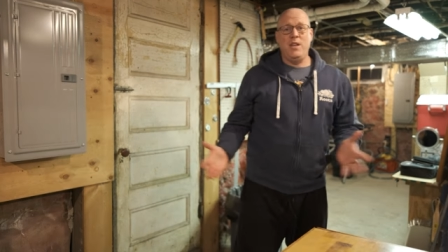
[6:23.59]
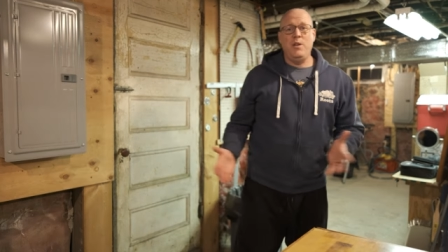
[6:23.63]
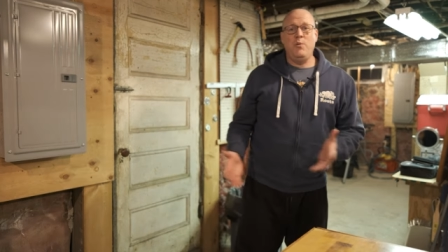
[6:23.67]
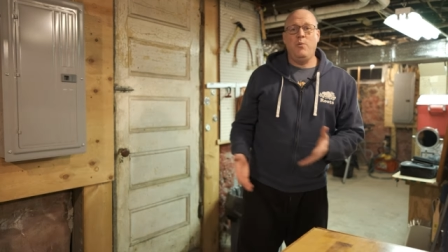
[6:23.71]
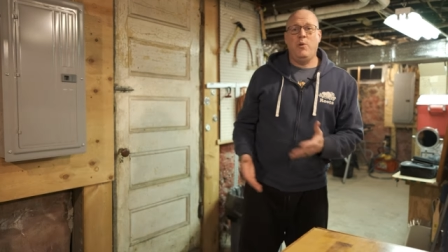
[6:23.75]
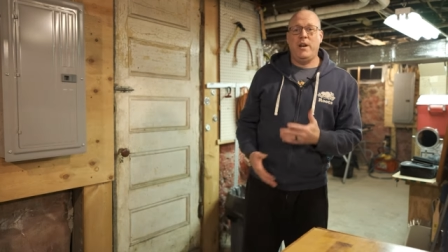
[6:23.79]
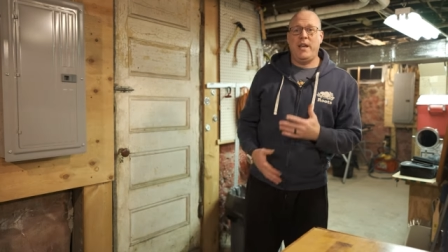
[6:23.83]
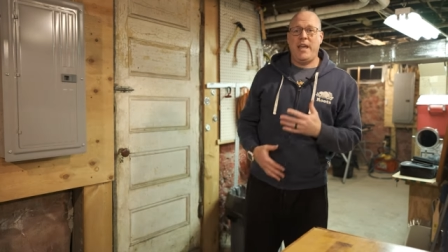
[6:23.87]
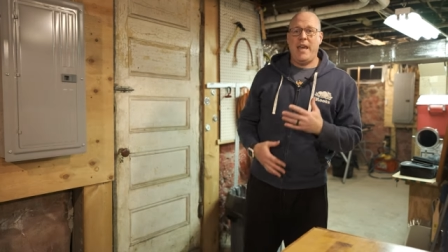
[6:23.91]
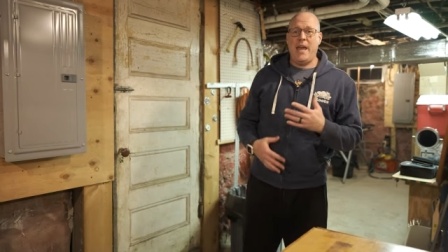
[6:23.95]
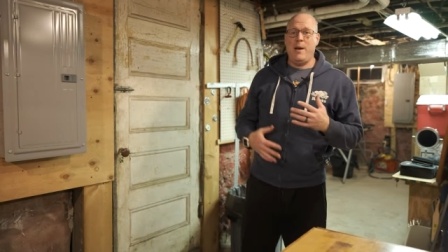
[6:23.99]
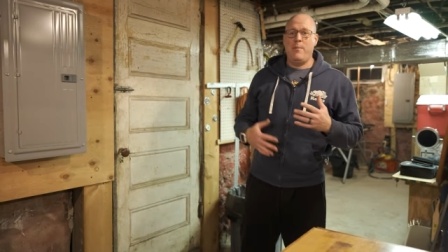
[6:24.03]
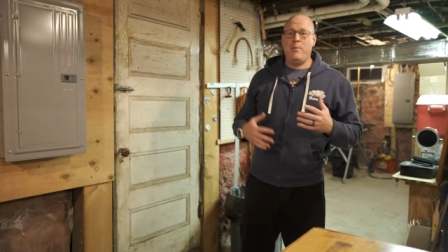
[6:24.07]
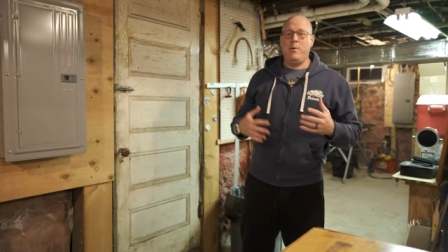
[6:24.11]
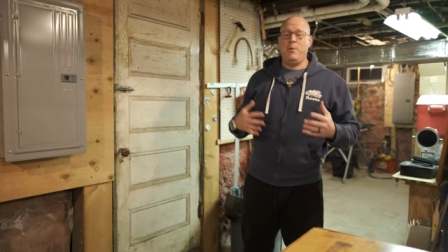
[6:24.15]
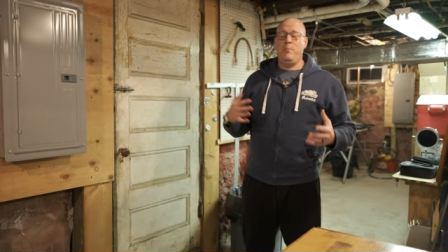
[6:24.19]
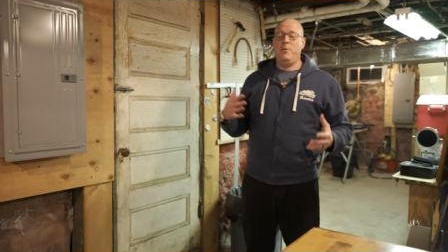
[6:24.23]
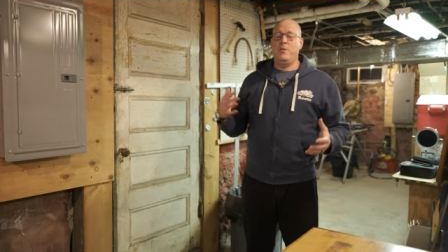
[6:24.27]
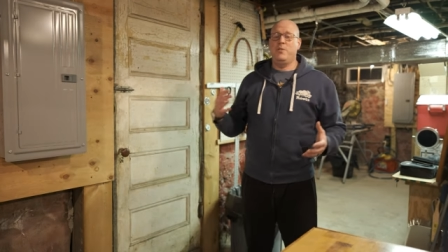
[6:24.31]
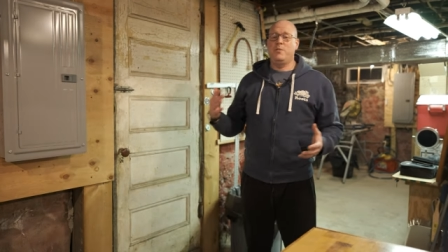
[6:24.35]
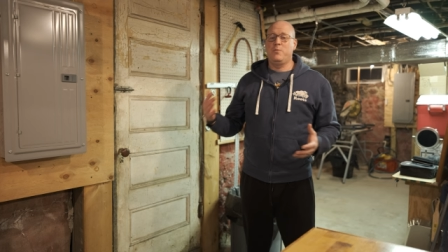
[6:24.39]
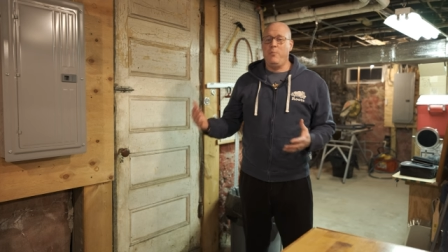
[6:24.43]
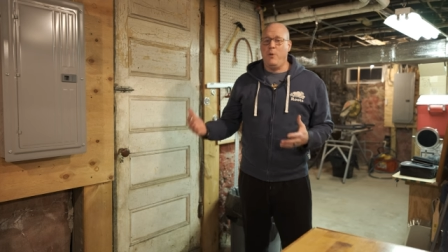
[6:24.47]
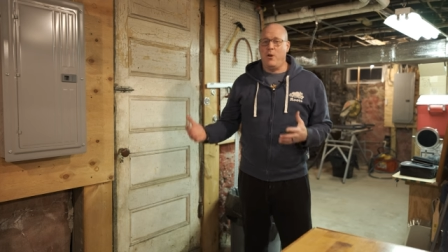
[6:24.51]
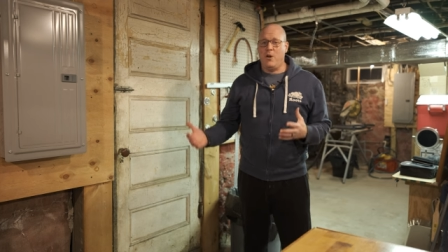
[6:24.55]
you want a camera to be
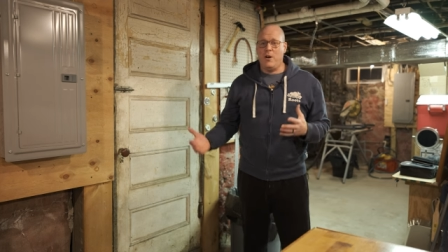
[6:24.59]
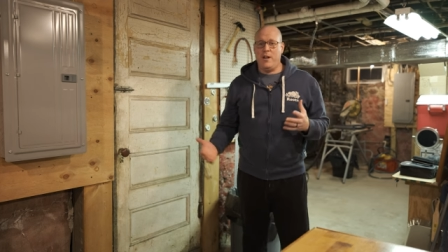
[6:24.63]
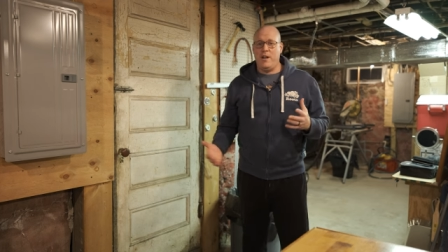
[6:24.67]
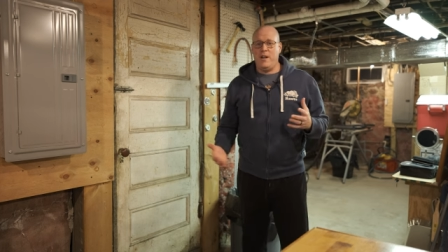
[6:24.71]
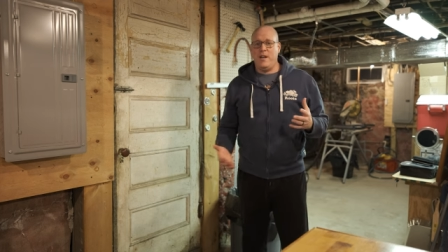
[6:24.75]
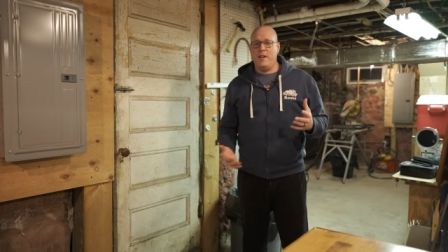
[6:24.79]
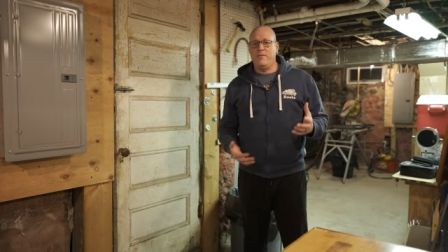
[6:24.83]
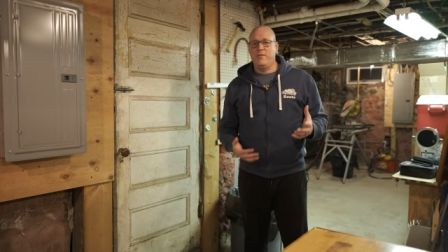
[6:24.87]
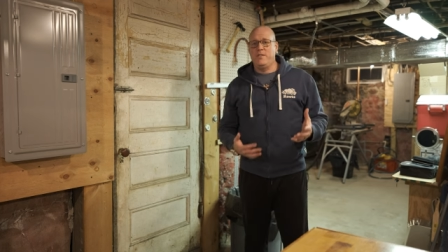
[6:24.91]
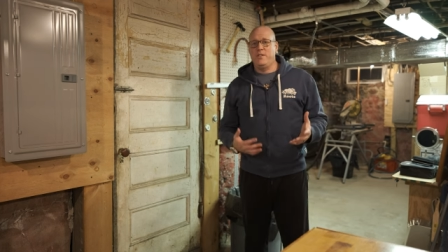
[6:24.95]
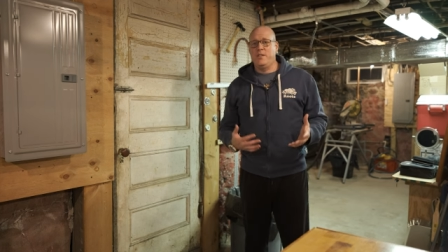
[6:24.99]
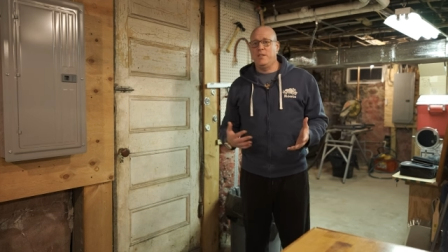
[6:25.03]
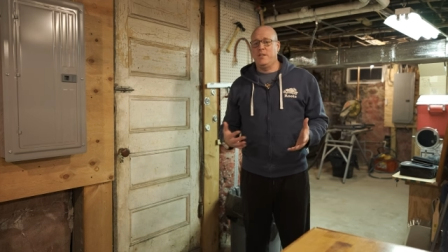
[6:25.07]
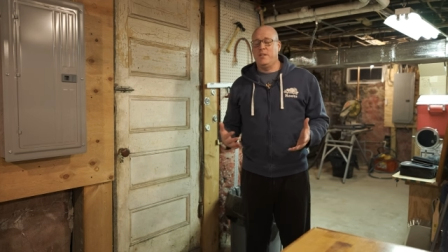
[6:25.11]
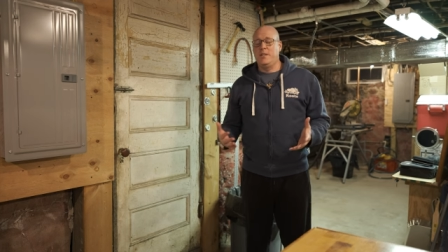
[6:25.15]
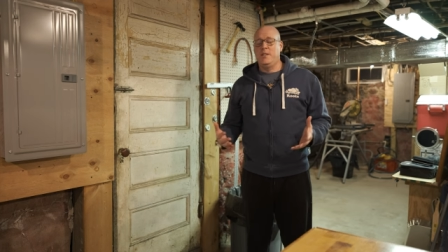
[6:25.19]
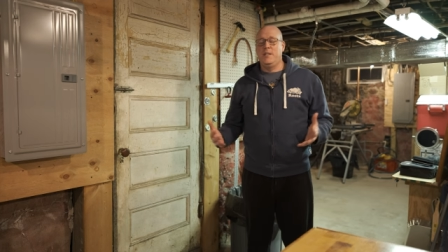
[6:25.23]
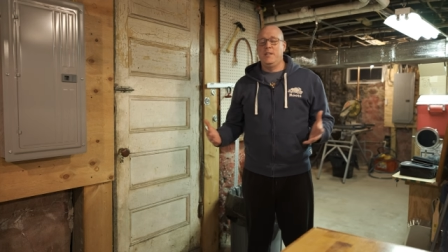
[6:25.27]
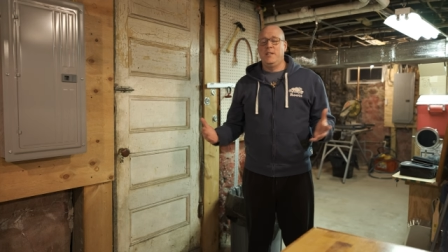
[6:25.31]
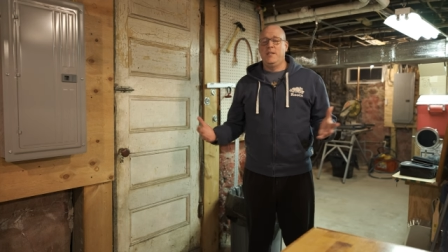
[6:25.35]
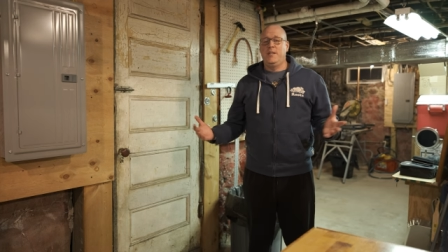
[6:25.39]
smart enough to